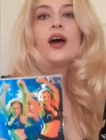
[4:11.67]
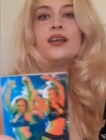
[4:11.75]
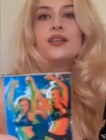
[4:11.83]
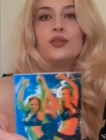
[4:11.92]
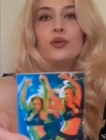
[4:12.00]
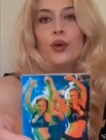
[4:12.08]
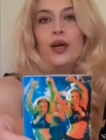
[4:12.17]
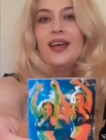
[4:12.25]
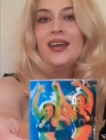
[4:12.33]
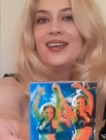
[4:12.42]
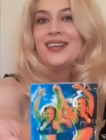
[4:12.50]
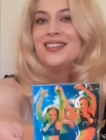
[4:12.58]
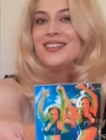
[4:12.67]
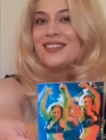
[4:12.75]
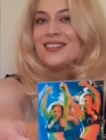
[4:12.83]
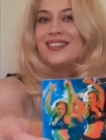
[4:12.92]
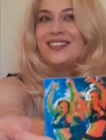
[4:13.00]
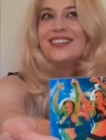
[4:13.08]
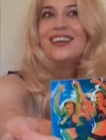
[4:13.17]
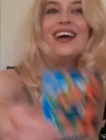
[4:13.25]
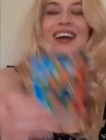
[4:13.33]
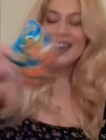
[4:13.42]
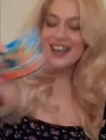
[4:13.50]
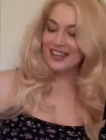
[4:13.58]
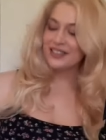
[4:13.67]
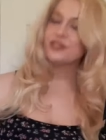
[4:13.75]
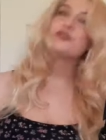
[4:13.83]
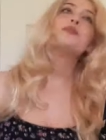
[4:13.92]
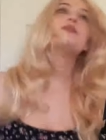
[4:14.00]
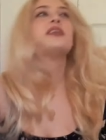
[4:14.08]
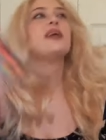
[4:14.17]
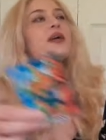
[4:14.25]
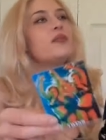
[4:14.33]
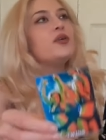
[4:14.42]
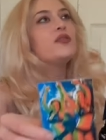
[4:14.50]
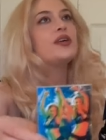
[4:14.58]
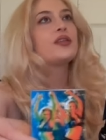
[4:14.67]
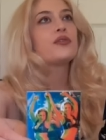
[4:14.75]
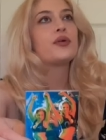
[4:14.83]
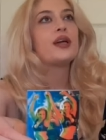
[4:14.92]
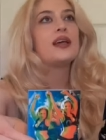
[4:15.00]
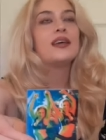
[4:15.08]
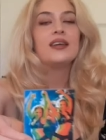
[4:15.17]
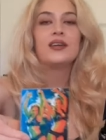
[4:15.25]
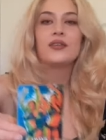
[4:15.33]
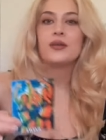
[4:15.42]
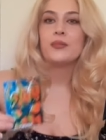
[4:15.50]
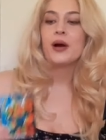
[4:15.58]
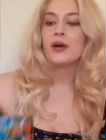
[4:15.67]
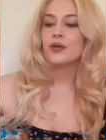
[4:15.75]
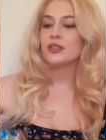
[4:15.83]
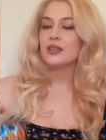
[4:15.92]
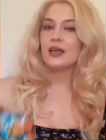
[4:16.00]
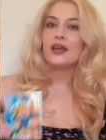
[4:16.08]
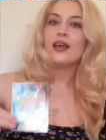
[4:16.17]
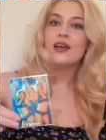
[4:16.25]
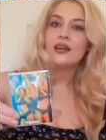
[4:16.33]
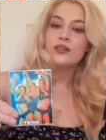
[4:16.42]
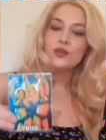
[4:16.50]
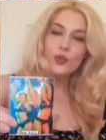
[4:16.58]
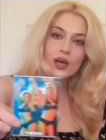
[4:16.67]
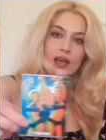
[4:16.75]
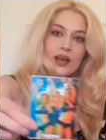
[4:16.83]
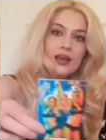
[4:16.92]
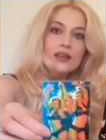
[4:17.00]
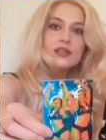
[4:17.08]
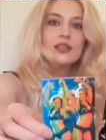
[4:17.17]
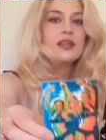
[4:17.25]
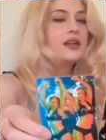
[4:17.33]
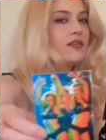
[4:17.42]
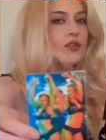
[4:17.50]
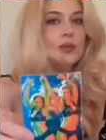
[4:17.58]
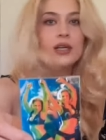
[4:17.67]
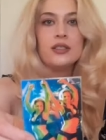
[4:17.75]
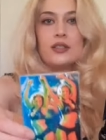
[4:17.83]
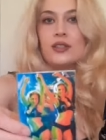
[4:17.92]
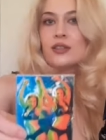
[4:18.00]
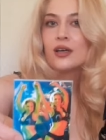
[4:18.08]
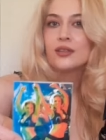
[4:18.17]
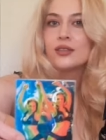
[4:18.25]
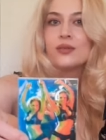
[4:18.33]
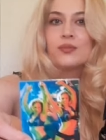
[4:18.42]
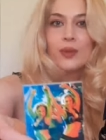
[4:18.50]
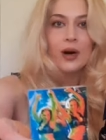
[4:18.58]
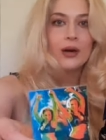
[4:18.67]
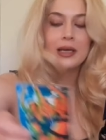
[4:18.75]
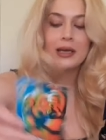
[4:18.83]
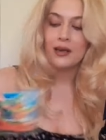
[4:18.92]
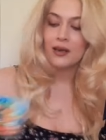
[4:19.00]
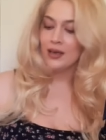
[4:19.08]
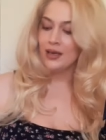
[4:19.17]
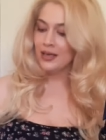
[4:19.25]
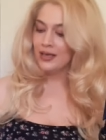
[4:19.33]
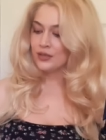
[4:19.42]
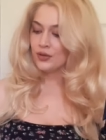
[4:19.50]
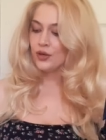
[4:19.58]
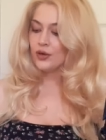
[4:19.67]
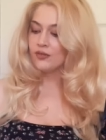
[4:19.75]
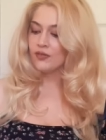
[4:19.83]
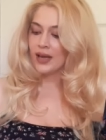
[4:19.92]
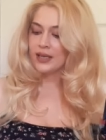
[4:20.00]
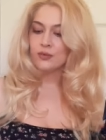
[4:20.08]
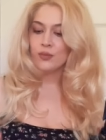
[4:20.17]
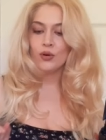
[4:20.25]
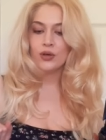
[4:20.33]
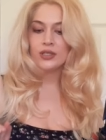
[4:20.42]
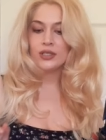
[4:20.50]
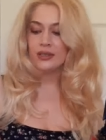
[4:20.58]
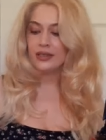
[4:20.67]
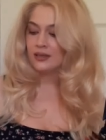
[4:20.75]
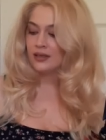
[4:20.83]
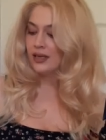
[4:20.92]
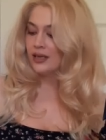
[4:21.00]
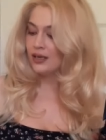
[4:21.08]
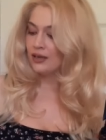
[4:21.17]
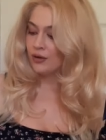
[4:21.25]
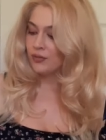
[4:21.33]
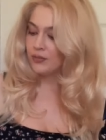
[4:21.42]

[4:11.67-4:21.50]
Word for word: twins. This is from Scary Movie 3, you know, the part where he's like, and twins, and then everybody just starts partying. So your advice portion is, you know,